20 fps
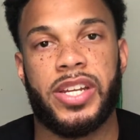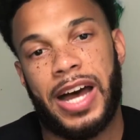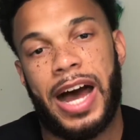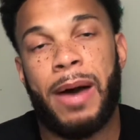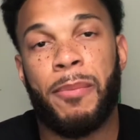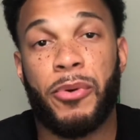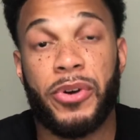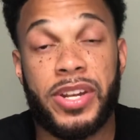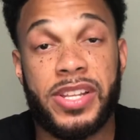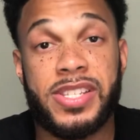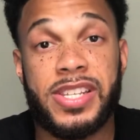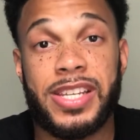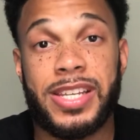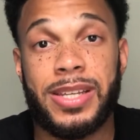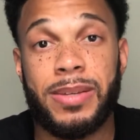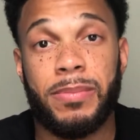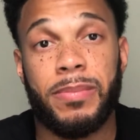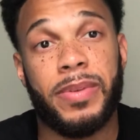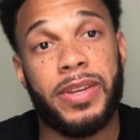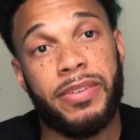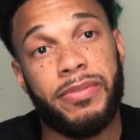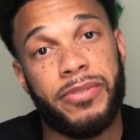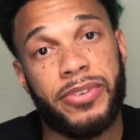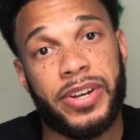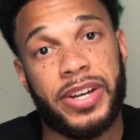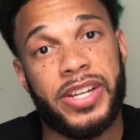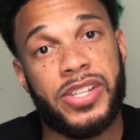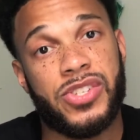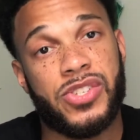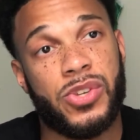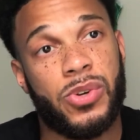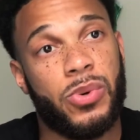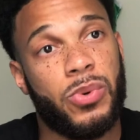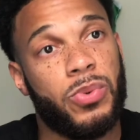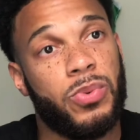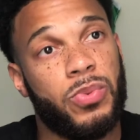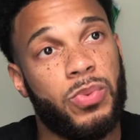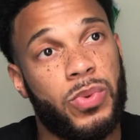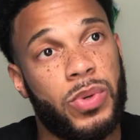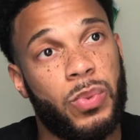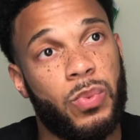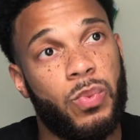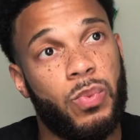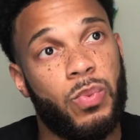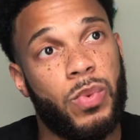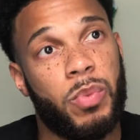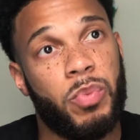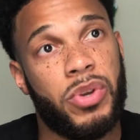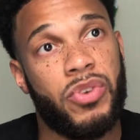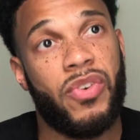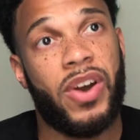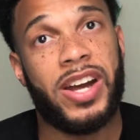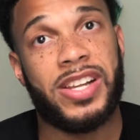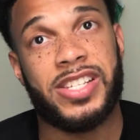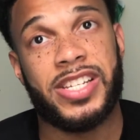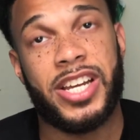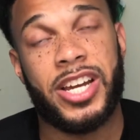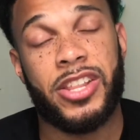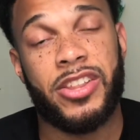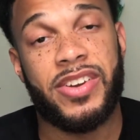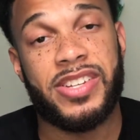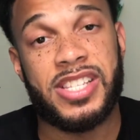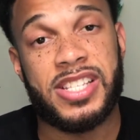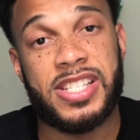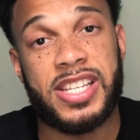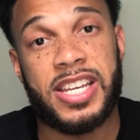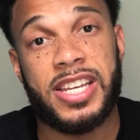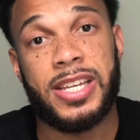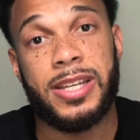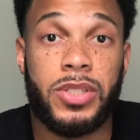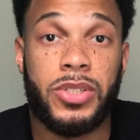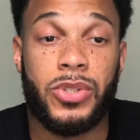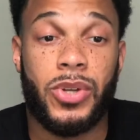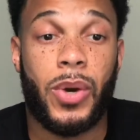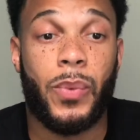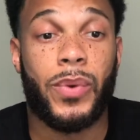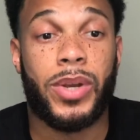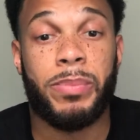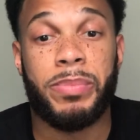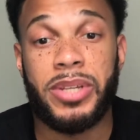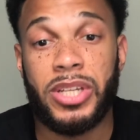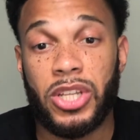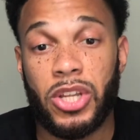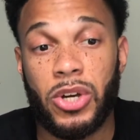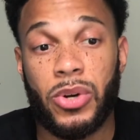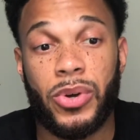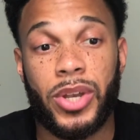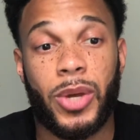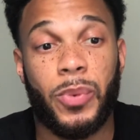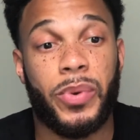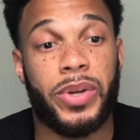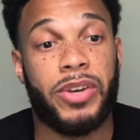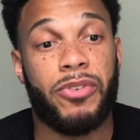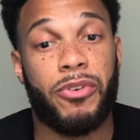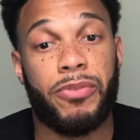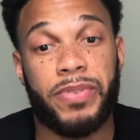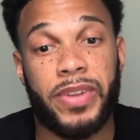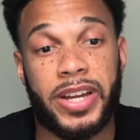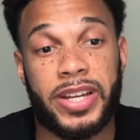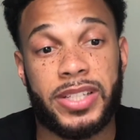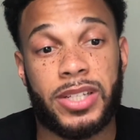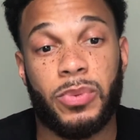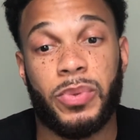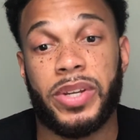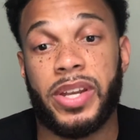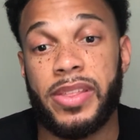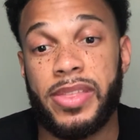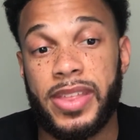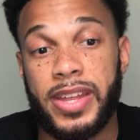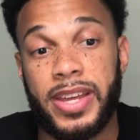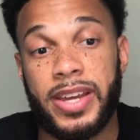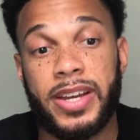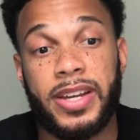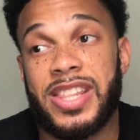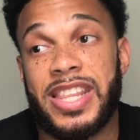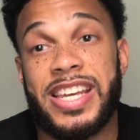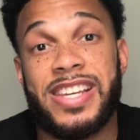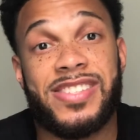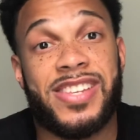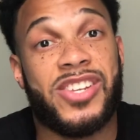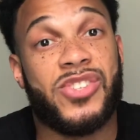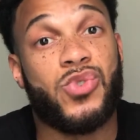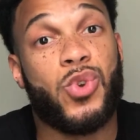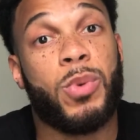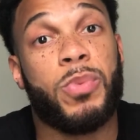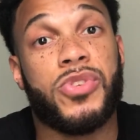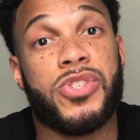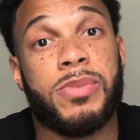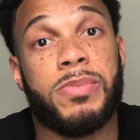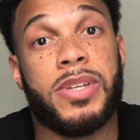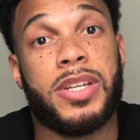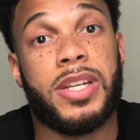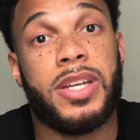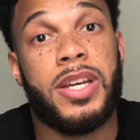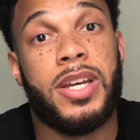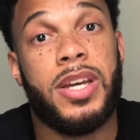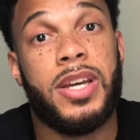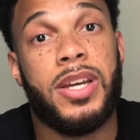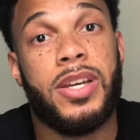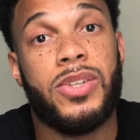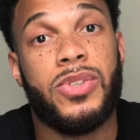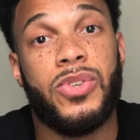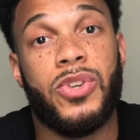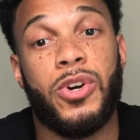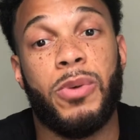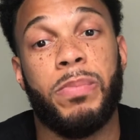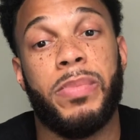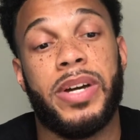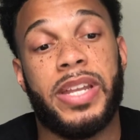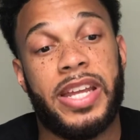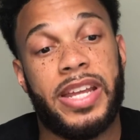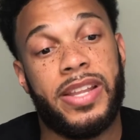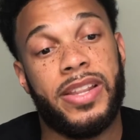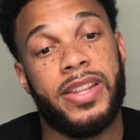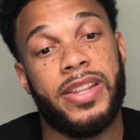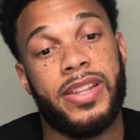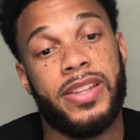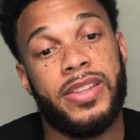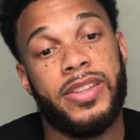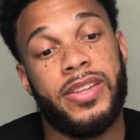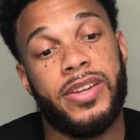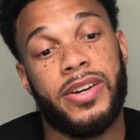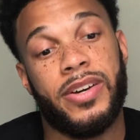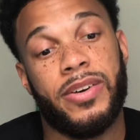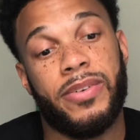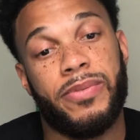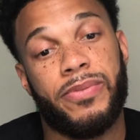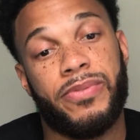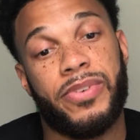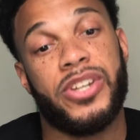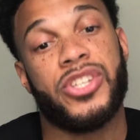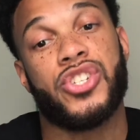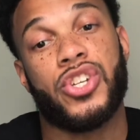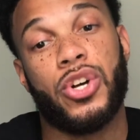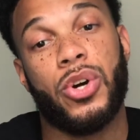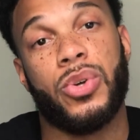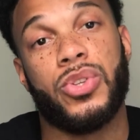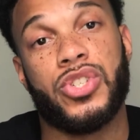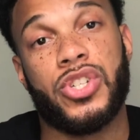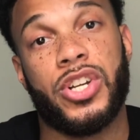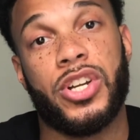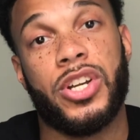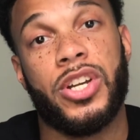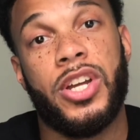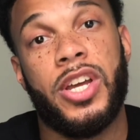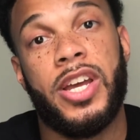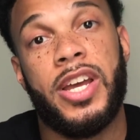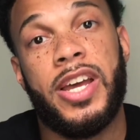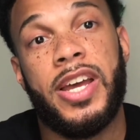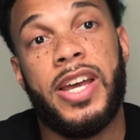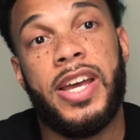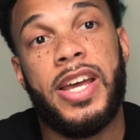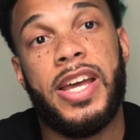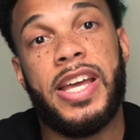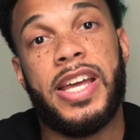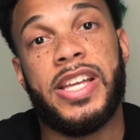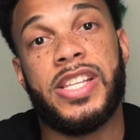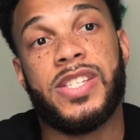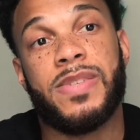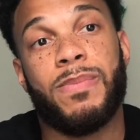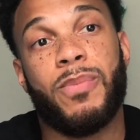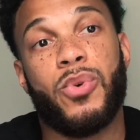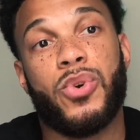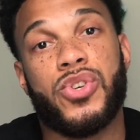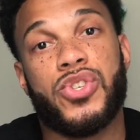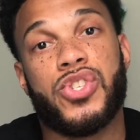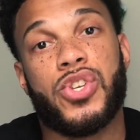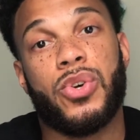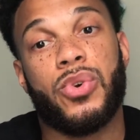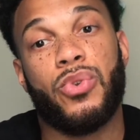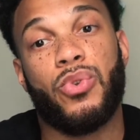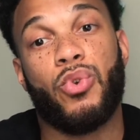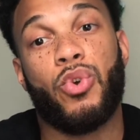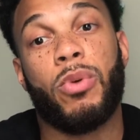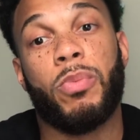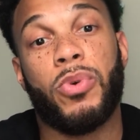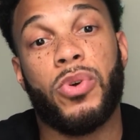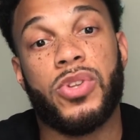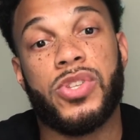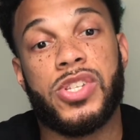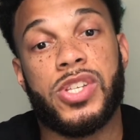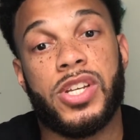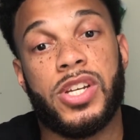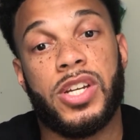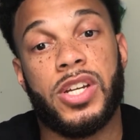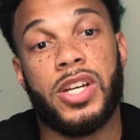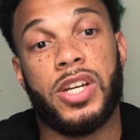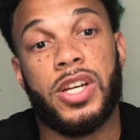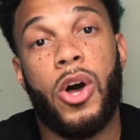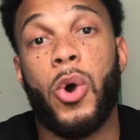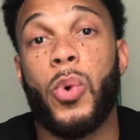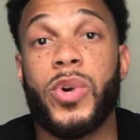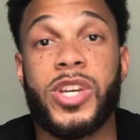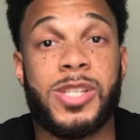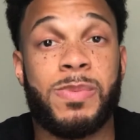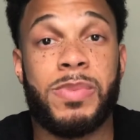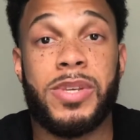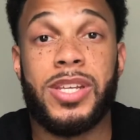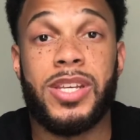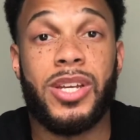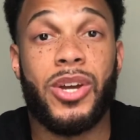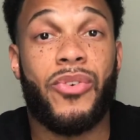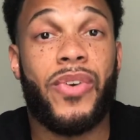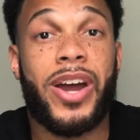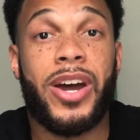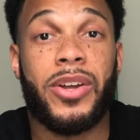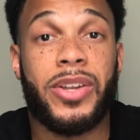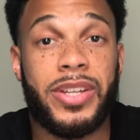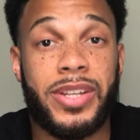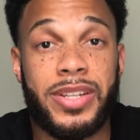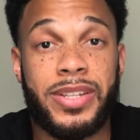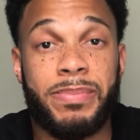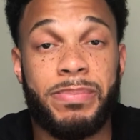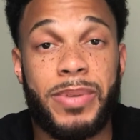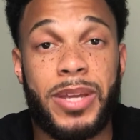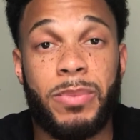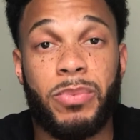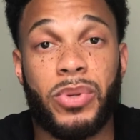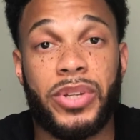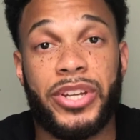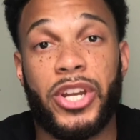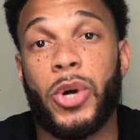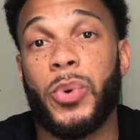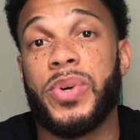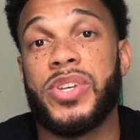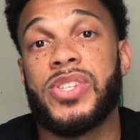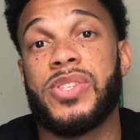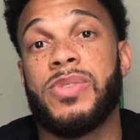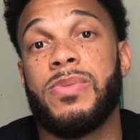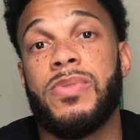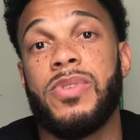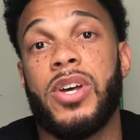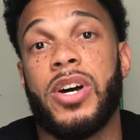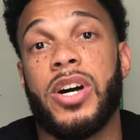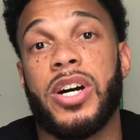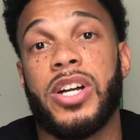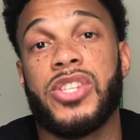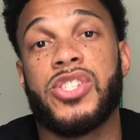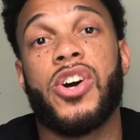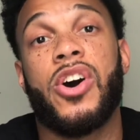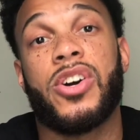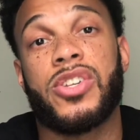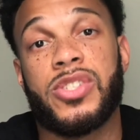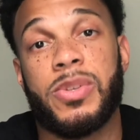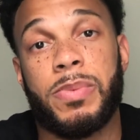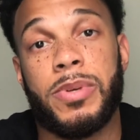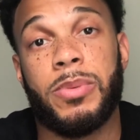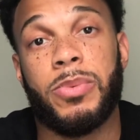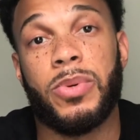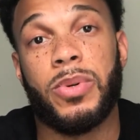I'm on a team in France, so when we ride together as a team, I want to be alone, I want to reflect, I want to think things that's normal to me, but in the French culture, it's more so normal to always be around people and always talk to people.